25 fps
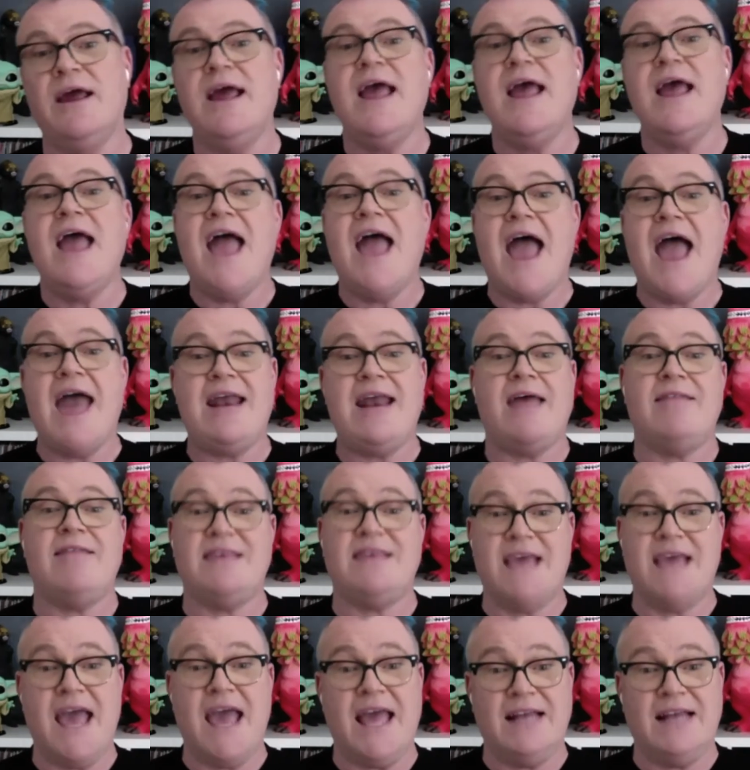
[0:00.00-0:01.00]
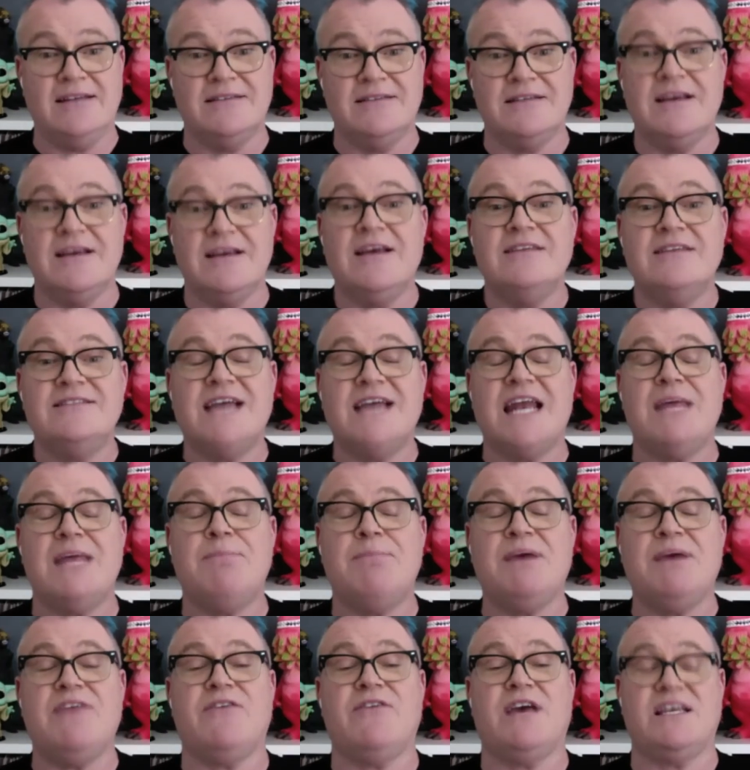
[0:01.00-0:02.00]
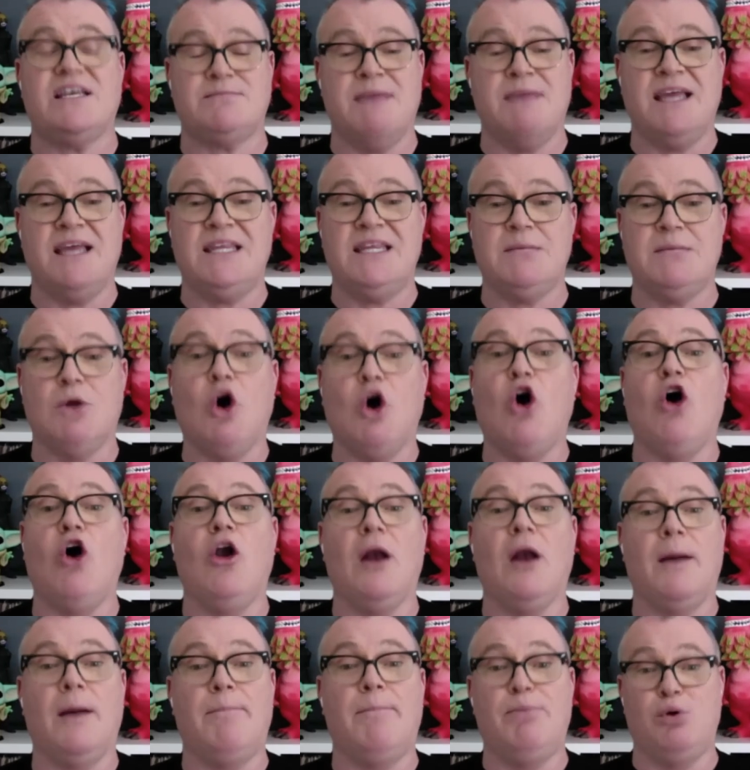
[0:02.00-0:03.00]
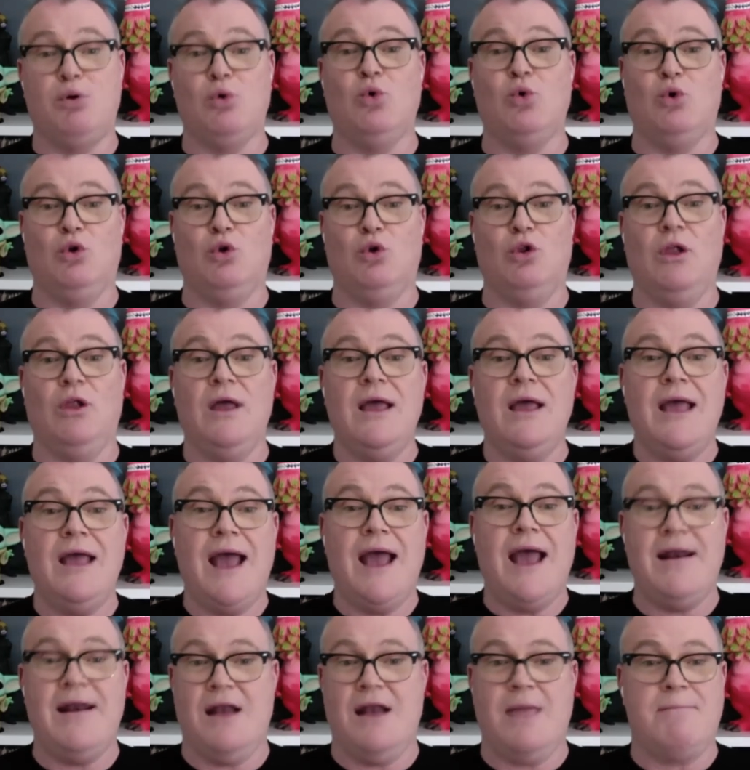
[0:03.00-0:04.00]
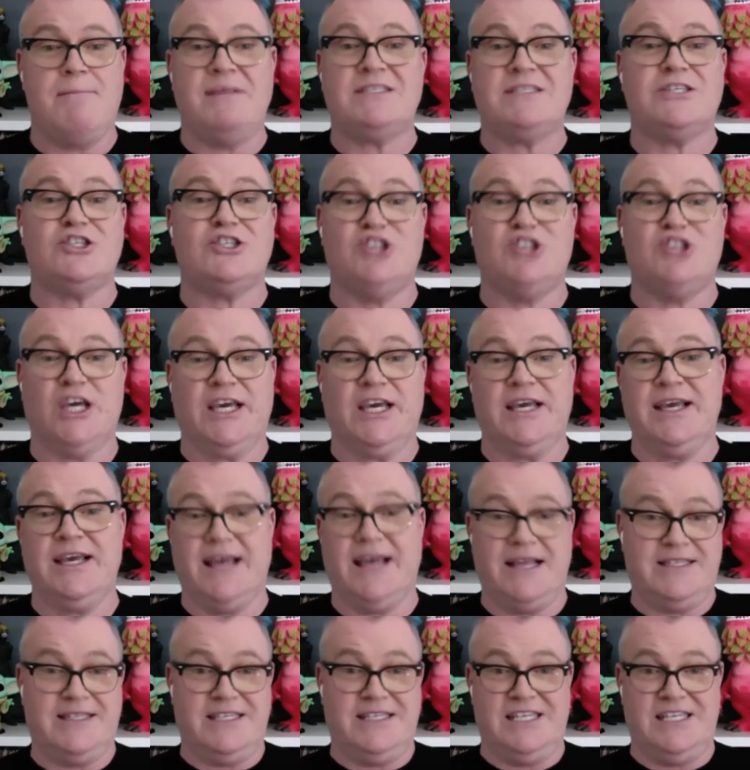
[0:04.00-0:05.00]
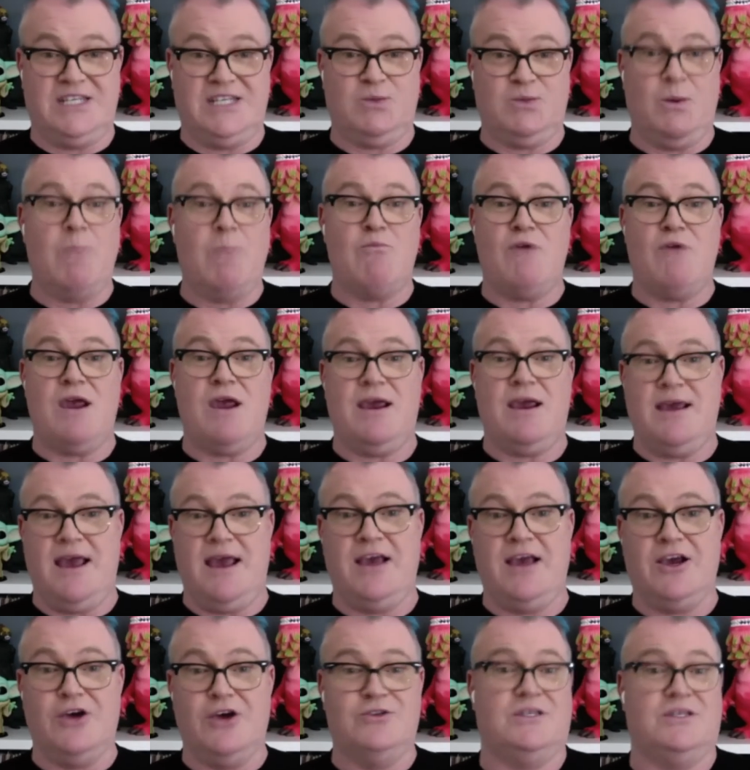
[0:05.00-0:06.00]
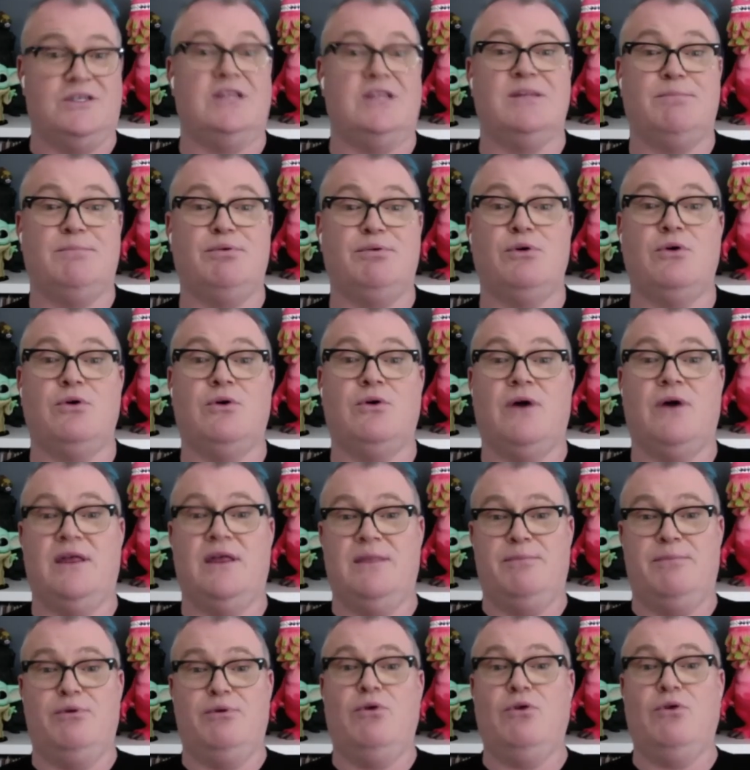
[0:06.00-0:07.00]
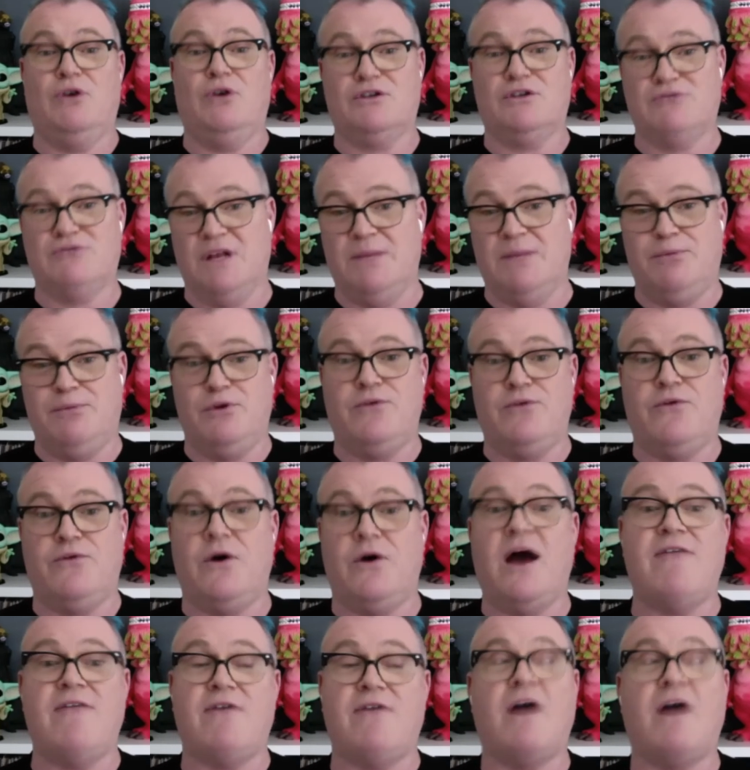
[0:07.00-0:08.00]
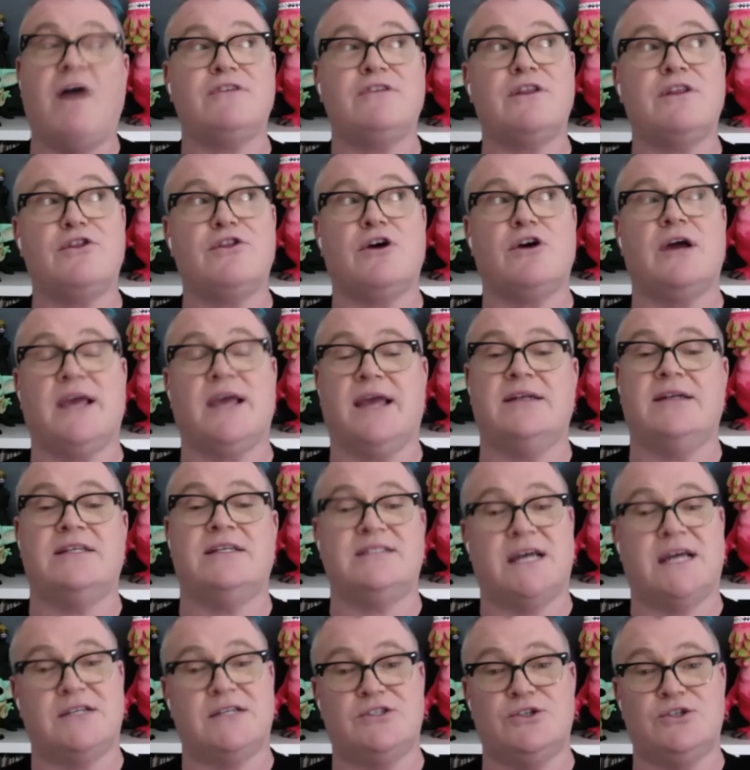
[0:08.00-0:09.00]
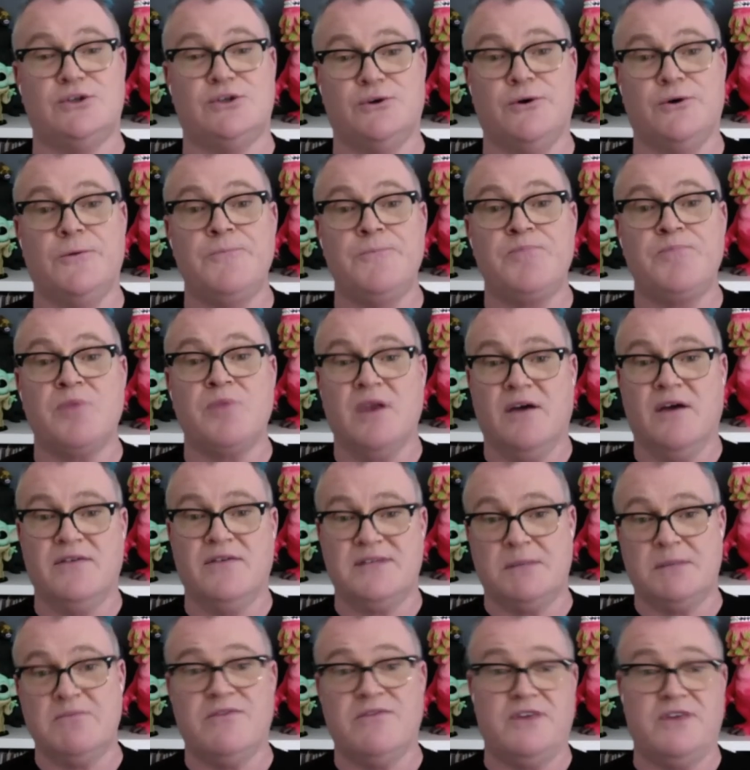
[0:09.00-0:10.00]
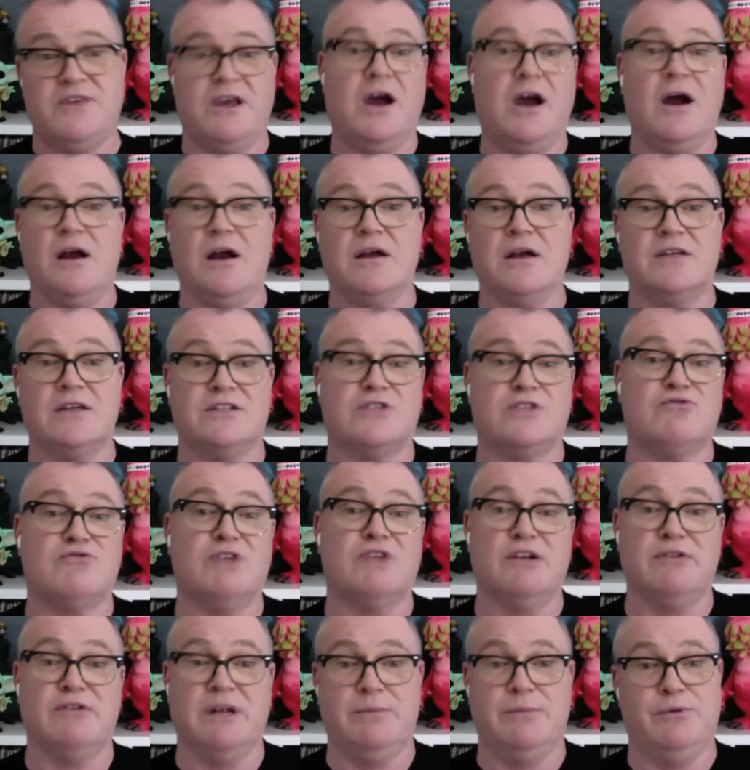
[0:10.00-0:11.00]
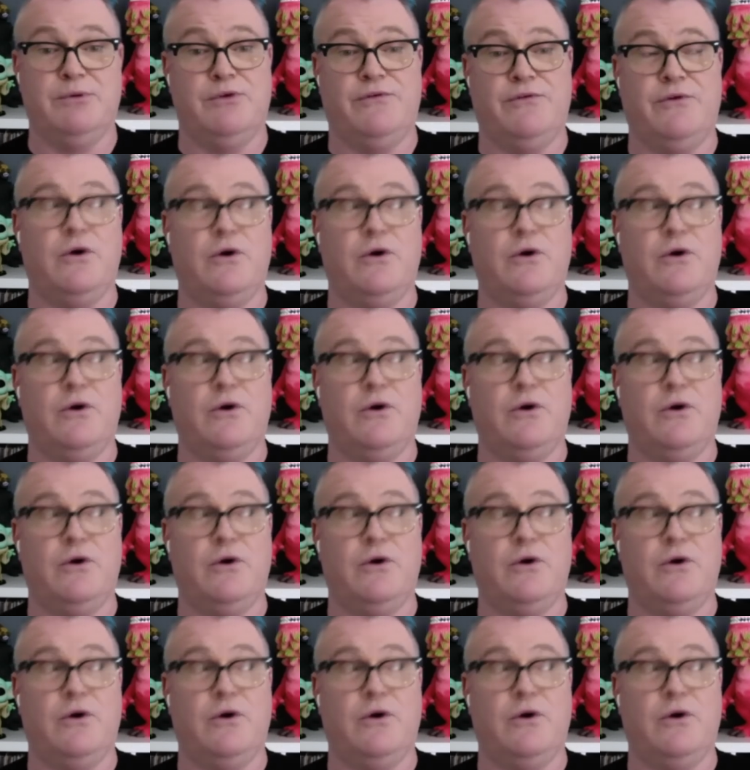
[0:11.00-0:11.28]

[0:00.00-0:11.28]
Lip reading: And at the end, Danny Beaver has made them all a pool. And like Mrs. Chicken gets in a swim ring and goes in the pool, and the pool looks really beautiful. I've often thought of getting a tattoo of some of the art because it's really, really beautiful.